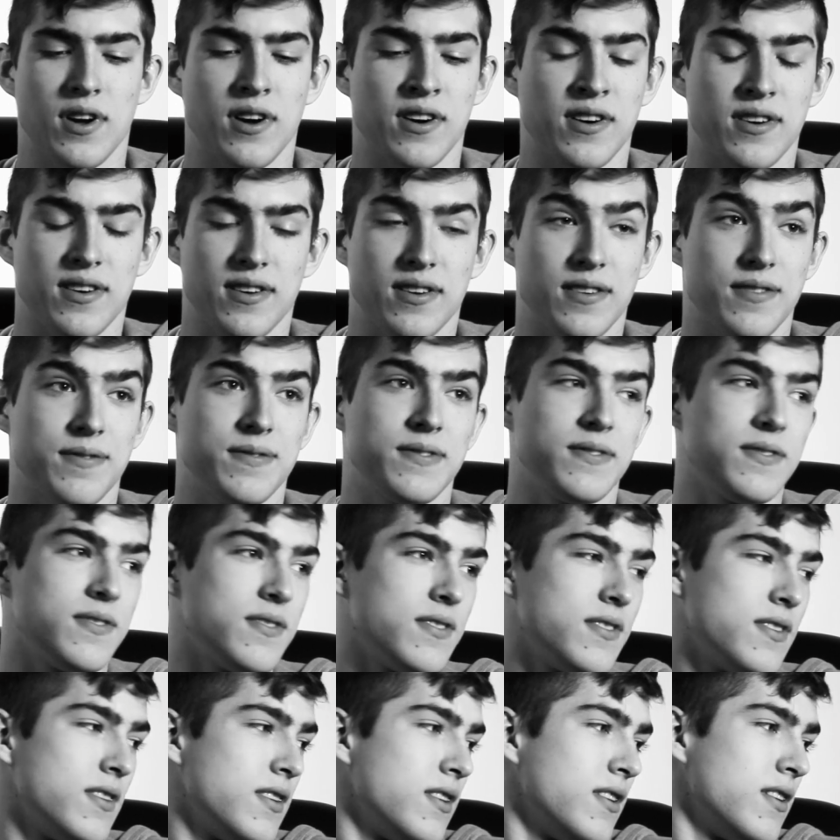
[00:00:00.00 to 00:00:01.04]

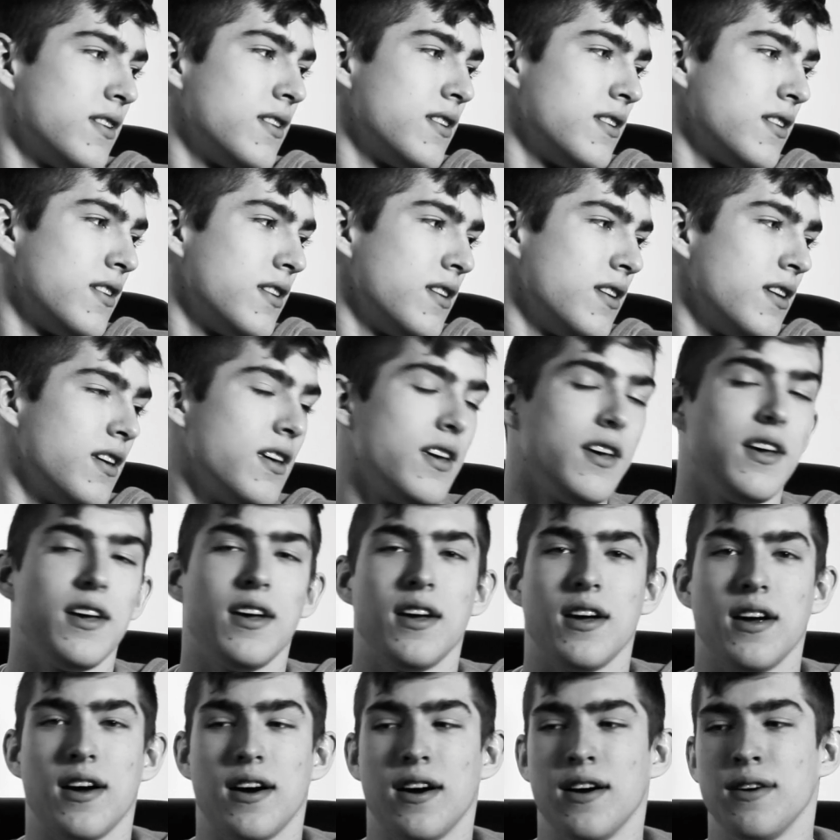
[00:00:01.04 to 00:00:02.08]

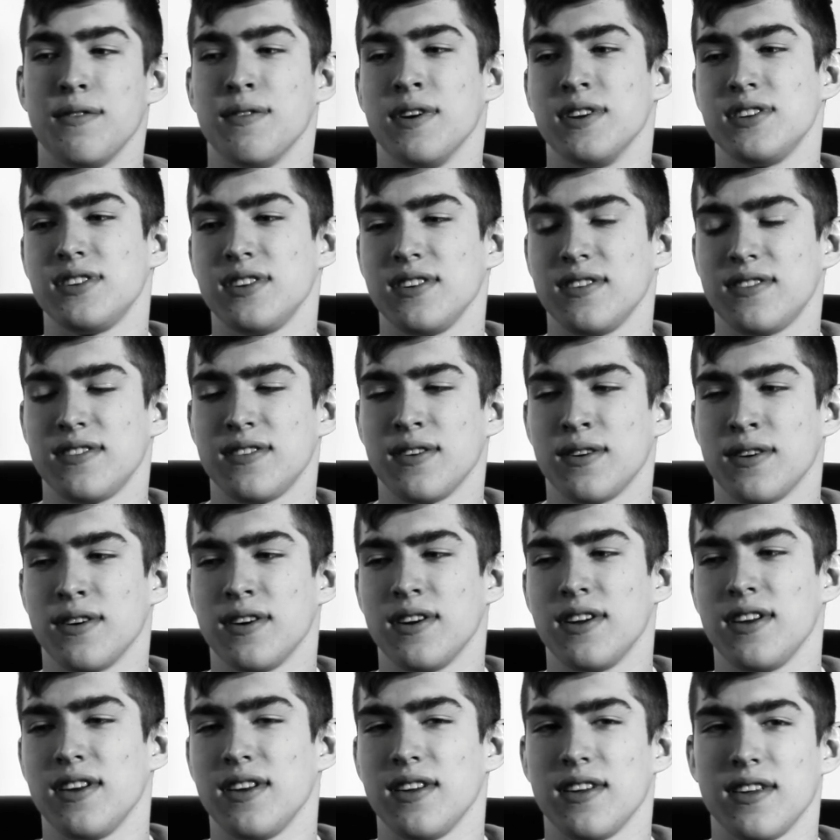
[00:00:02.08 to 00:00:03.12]
heart-wrenching
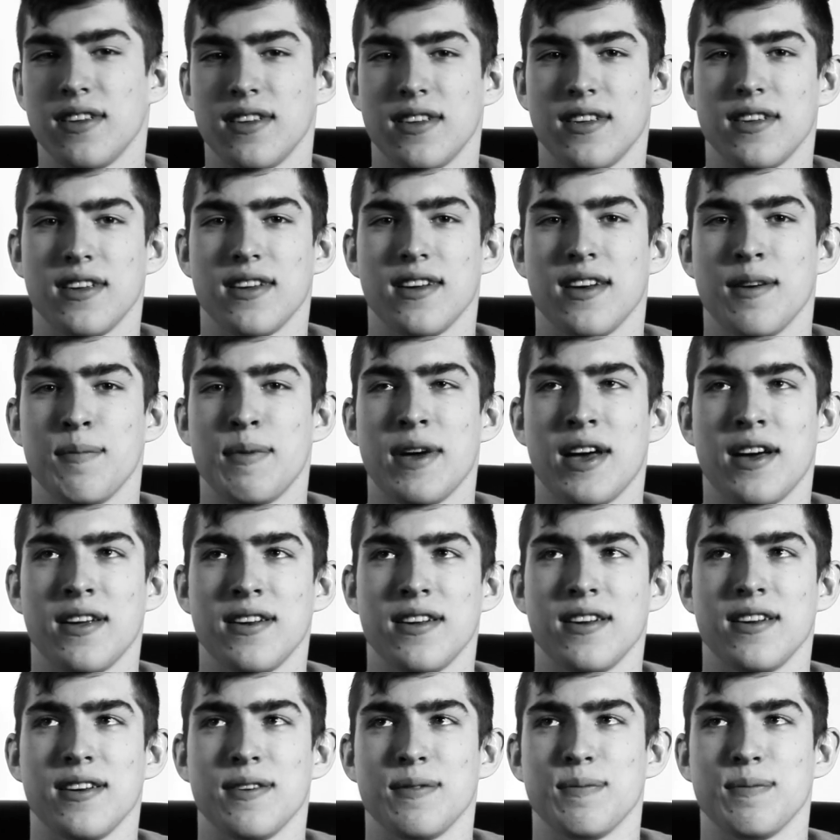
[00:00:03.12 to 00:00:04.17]
story
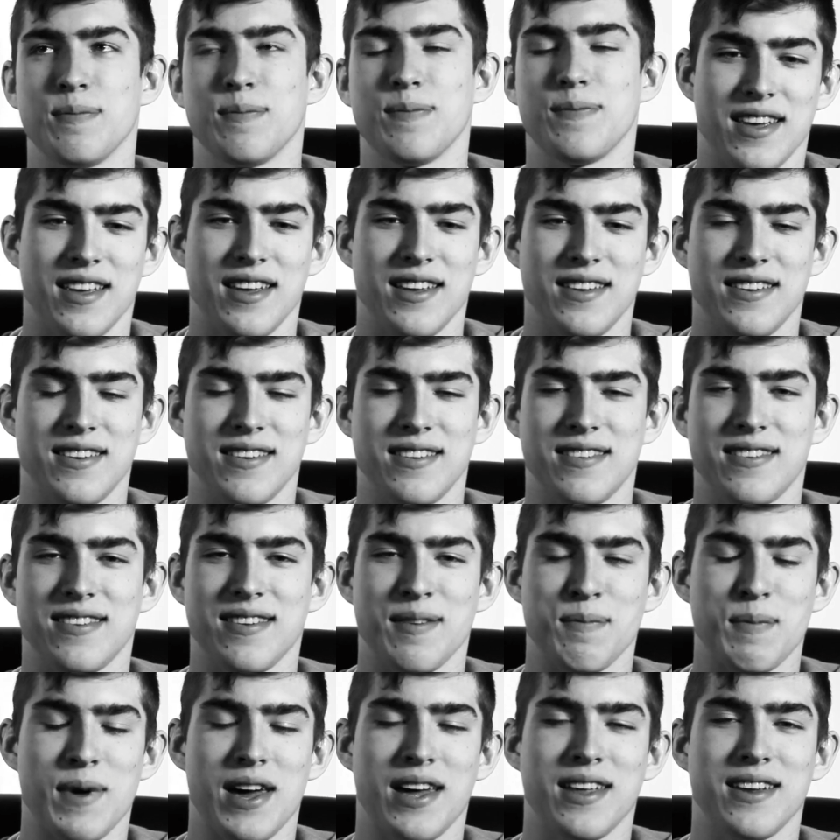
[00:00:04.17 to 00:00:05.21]
about just
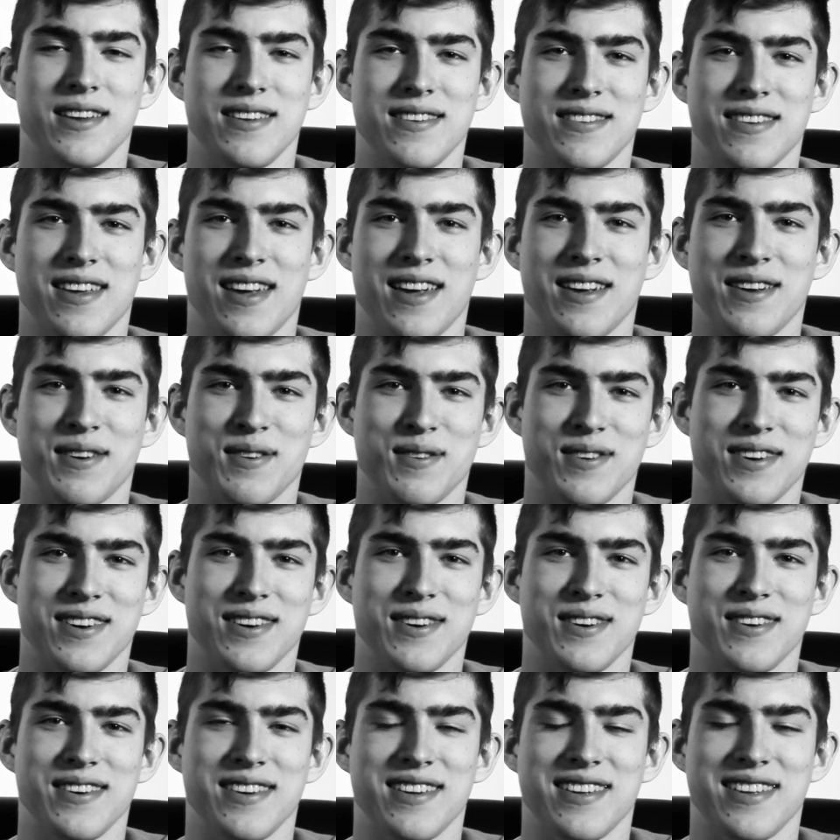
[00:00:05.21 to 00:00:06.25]
a man and his
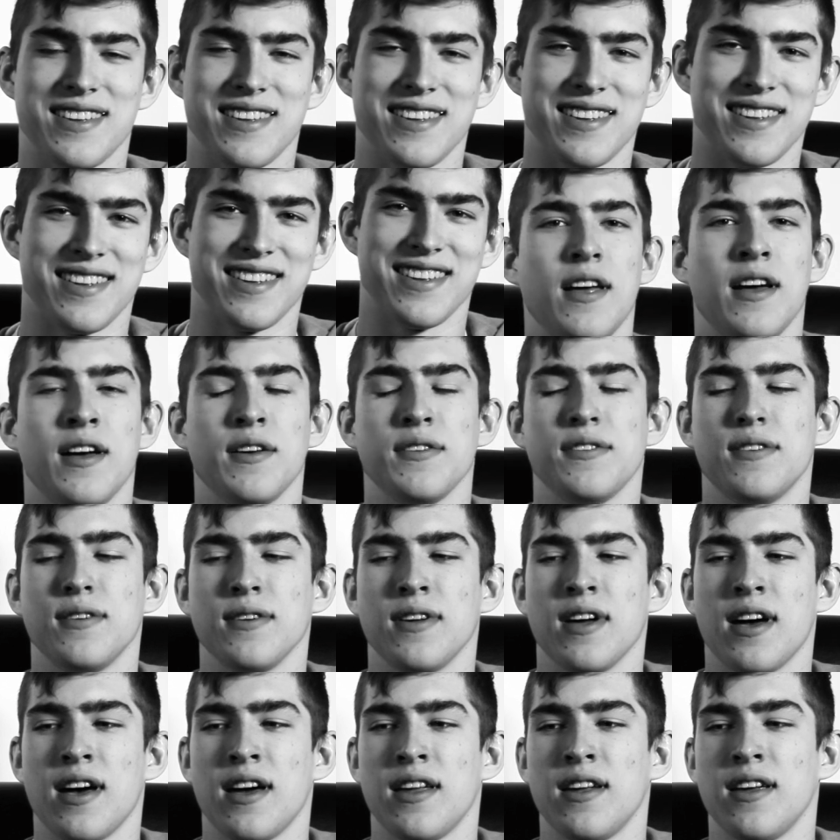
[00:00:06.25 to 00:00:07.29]
kangaroo. I also
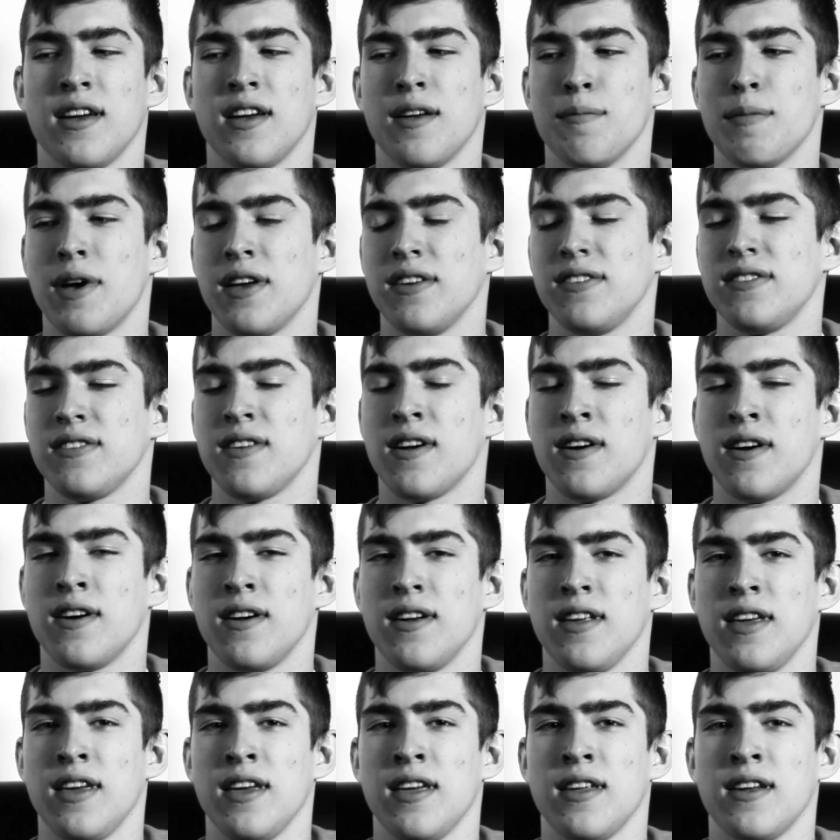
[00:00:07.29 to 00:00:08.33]
got my
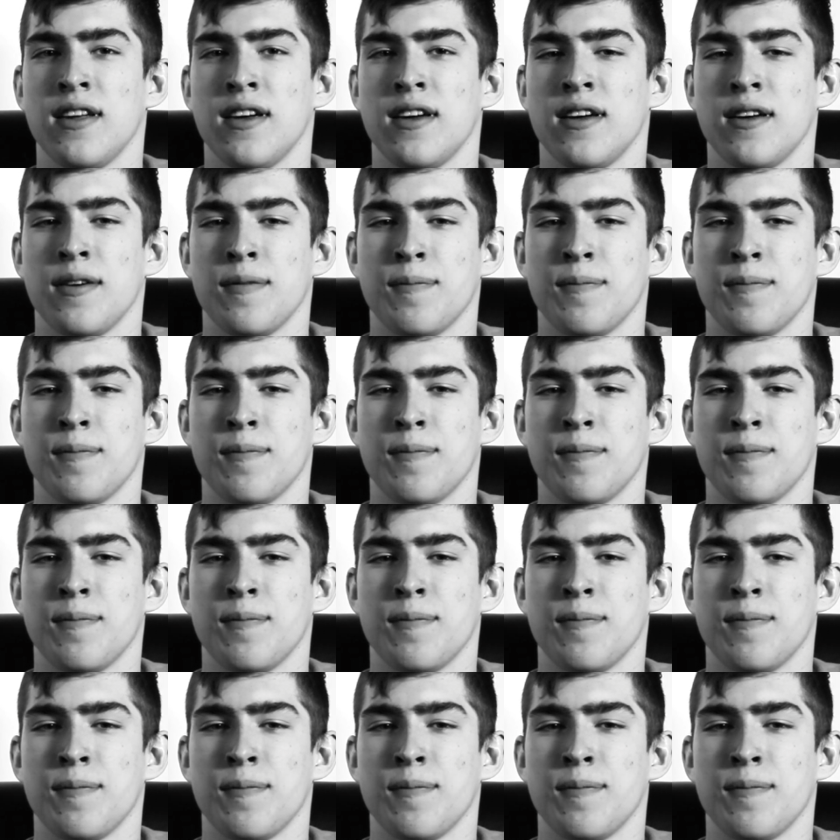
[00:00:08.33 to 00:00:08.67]
start in